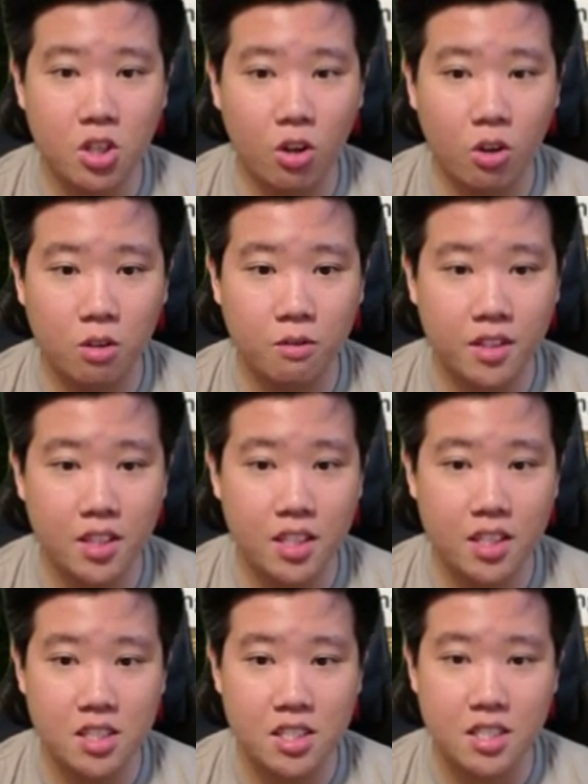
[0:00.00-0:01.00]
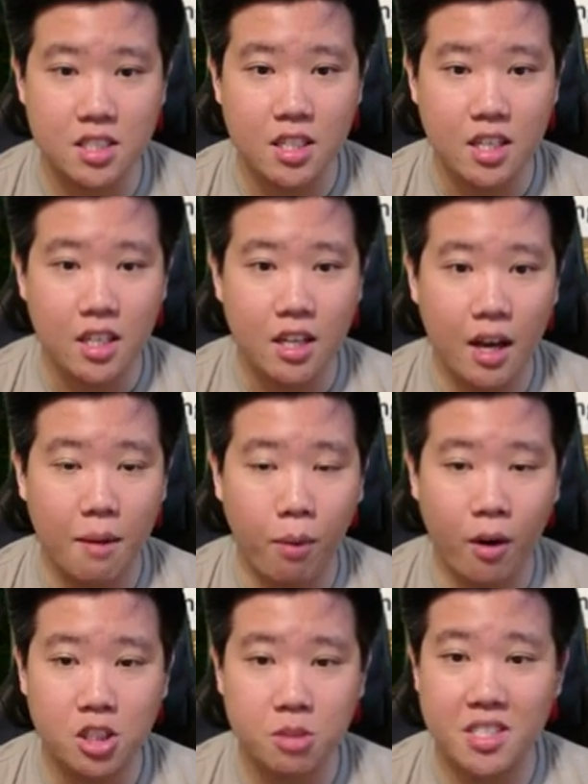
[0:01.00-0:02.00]
all of these
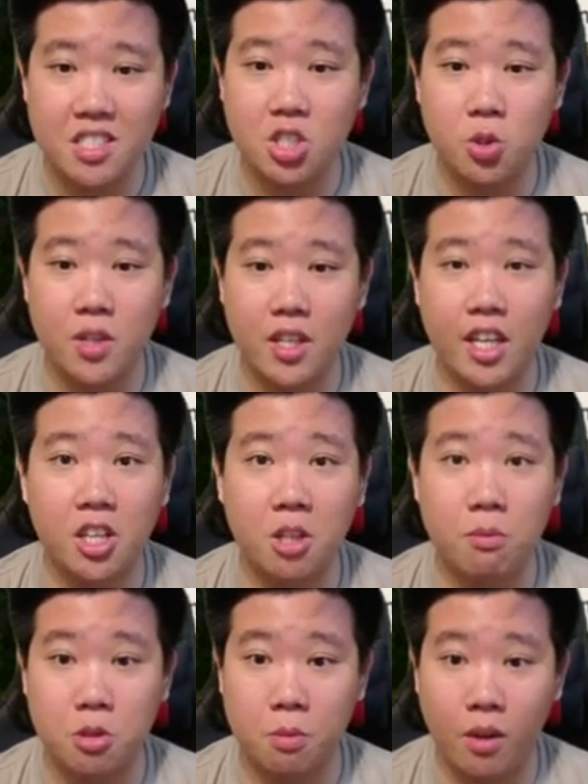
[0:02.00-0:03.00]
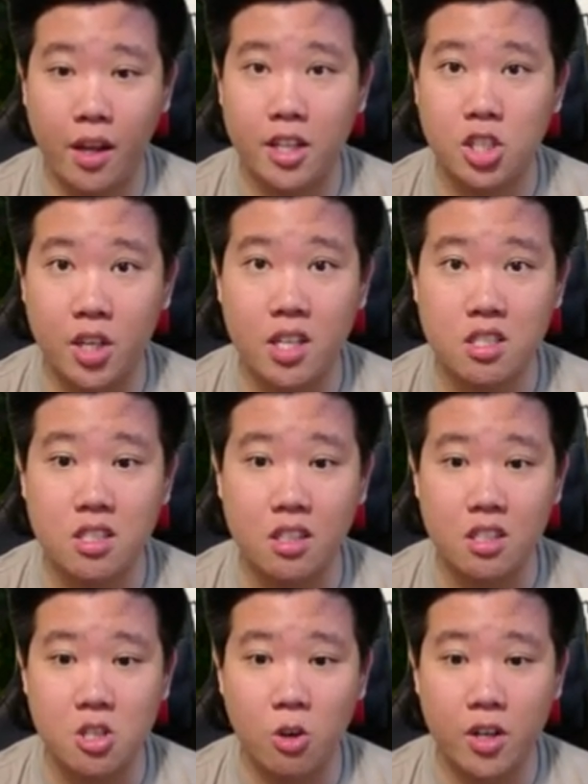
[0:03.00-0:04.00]
parchments into the kingdom supply chest, and
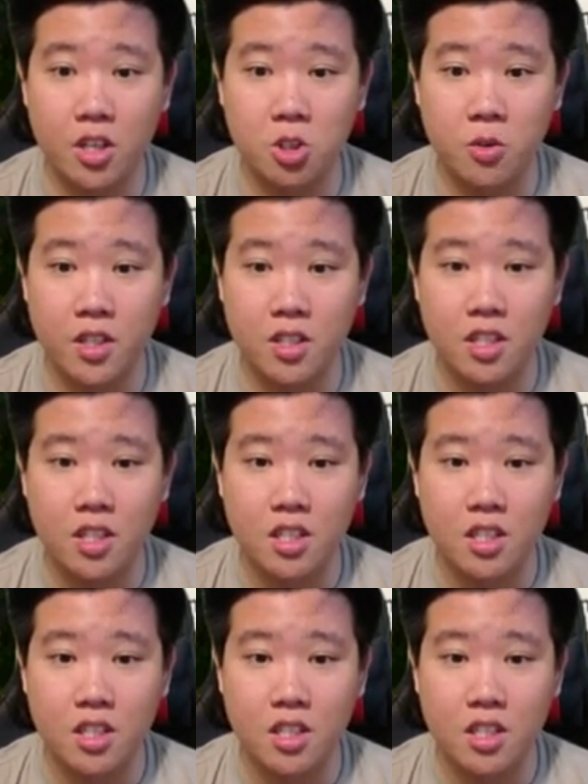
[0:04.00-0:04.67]
let's go ahead and do it.